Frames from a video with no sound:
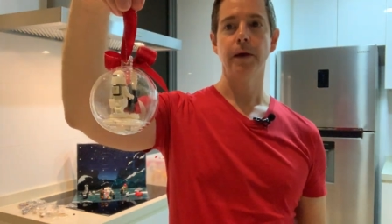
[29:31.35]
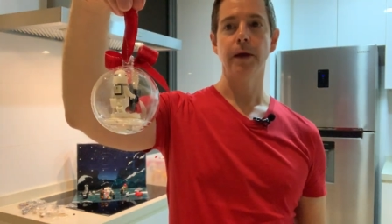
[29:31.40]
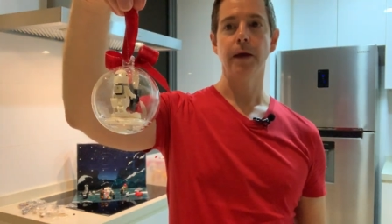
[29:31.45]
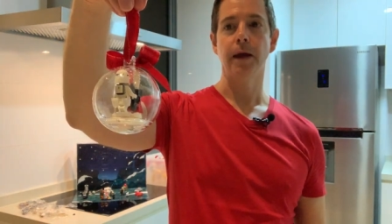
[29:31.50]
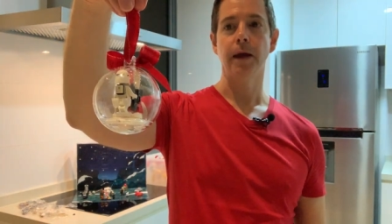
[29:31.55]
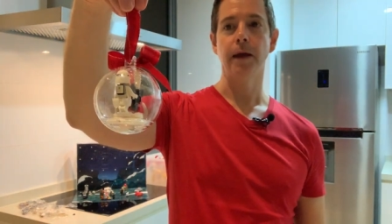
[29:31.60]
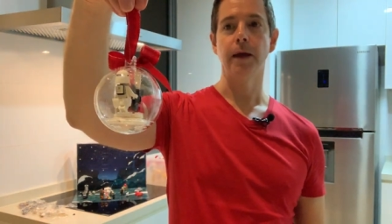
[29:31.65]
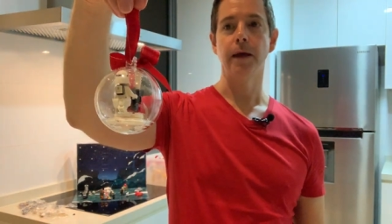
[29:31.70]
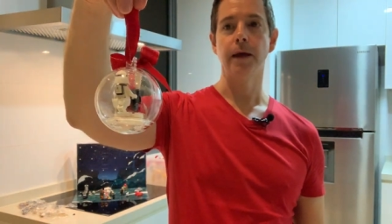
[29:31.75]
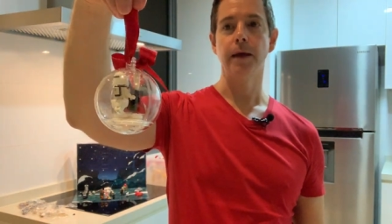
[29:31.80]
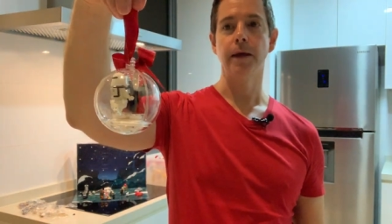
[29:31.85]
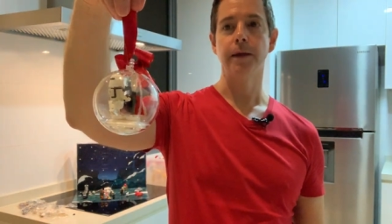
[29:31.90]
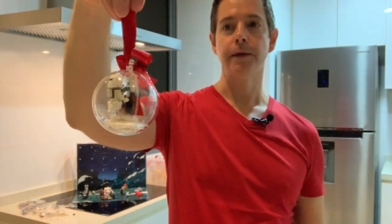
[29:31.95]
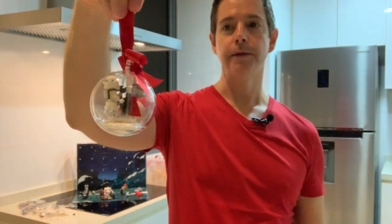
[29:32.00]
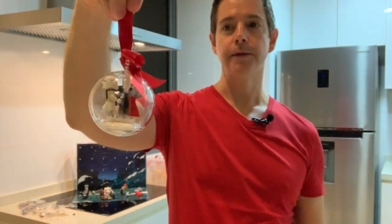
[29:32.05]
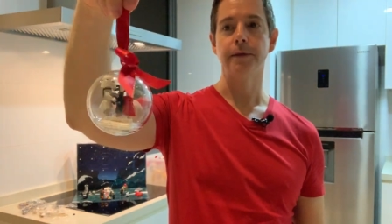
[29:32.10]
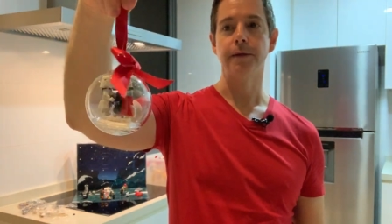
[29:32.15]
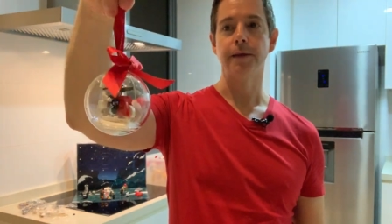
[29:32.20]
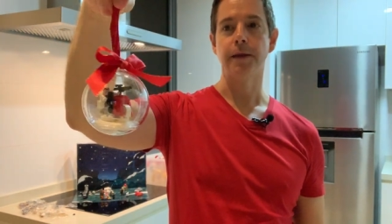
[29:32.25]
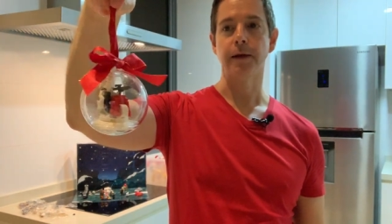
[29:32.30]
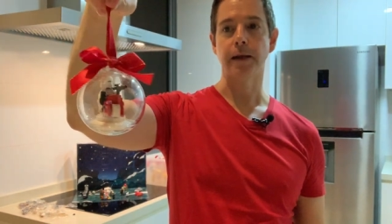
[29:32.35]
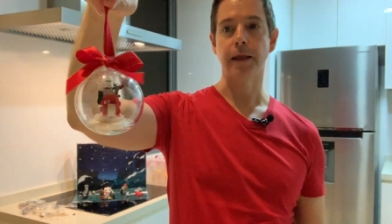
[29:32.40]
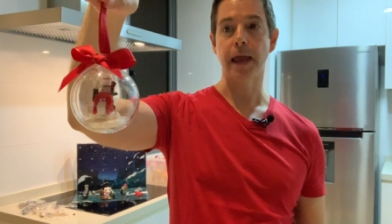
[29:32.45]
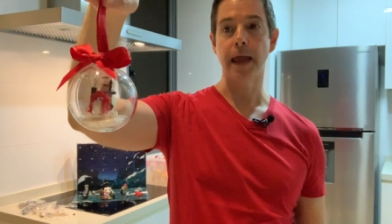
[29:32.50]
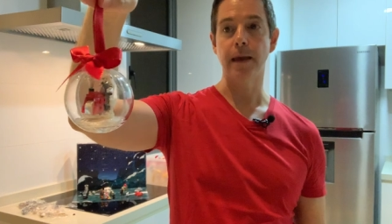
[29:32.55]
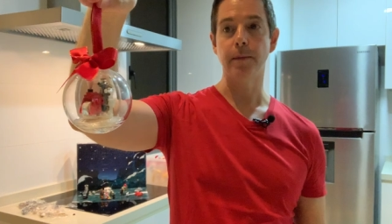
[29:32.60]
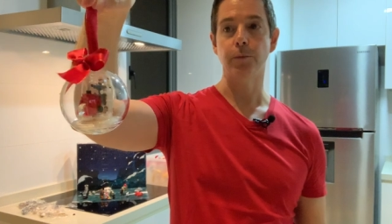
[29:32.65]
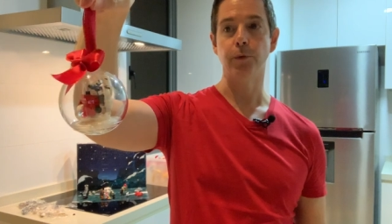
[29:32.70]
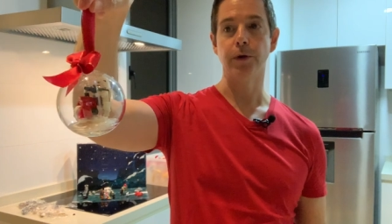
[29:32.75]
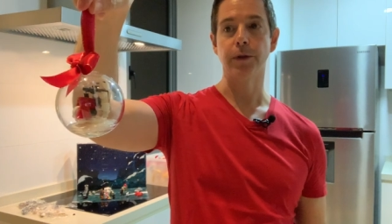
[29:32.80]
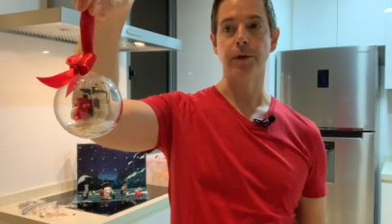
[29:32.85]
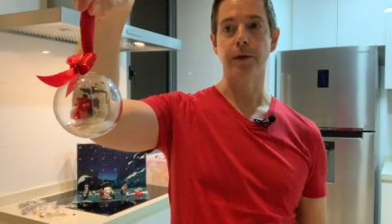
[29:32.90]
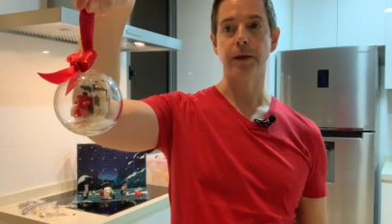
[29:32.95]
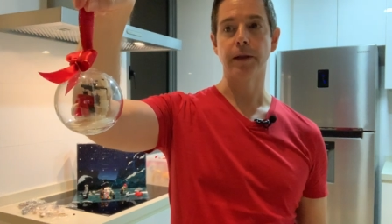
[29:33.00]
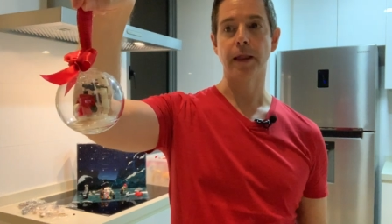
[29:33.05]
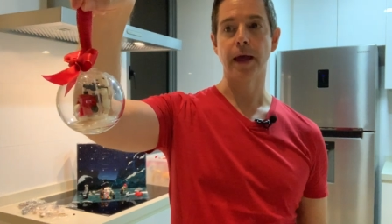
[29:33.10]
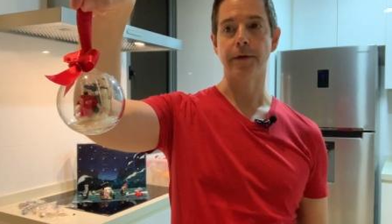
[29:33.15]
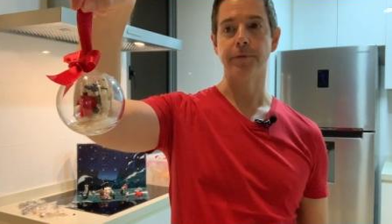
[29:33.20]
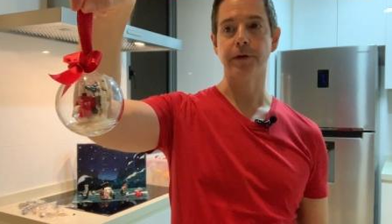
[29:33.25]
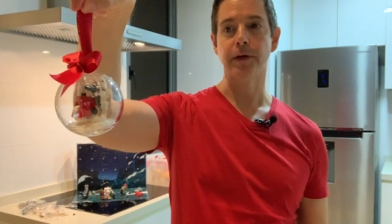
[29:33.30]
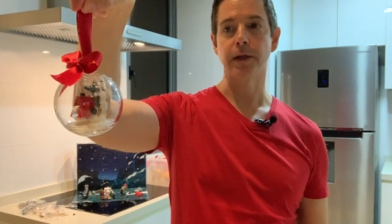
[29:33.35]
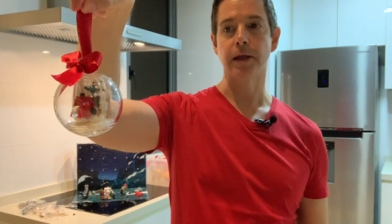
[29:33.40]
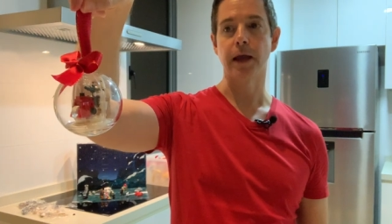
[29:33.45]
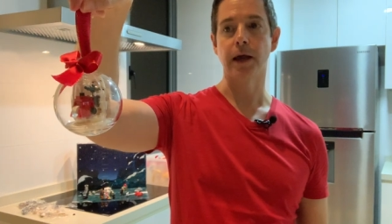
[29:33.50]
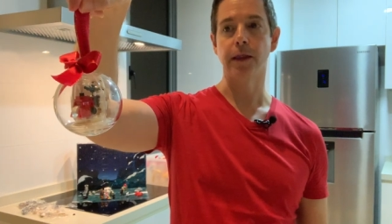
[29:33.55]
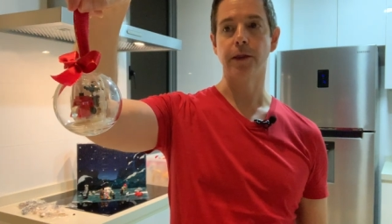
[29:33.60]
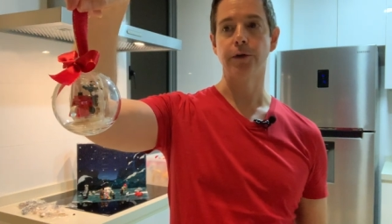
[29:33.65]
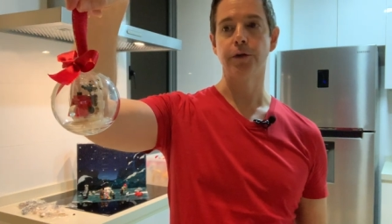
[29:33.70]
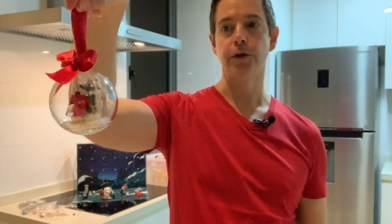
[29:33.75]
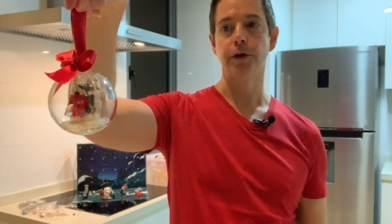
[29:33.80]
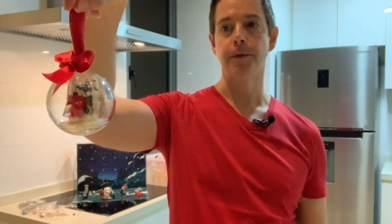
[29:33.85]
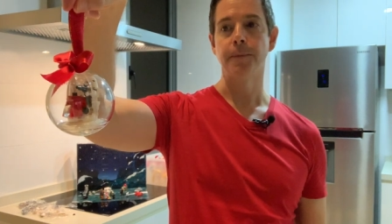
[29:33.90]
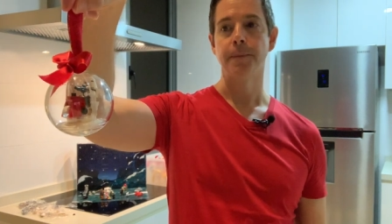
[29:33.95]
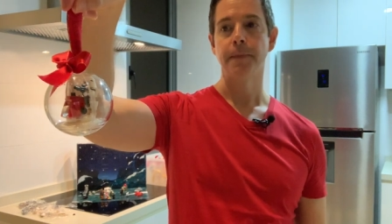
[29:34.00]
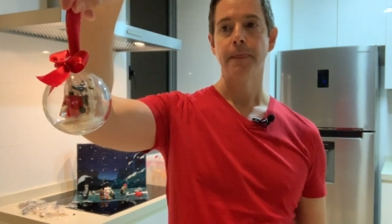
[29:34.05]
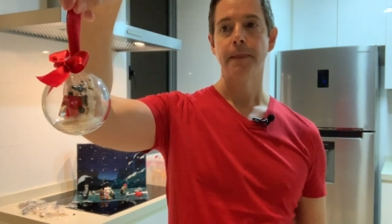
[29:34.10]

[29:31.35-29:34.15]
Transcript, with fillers: and that came with a advent calendar.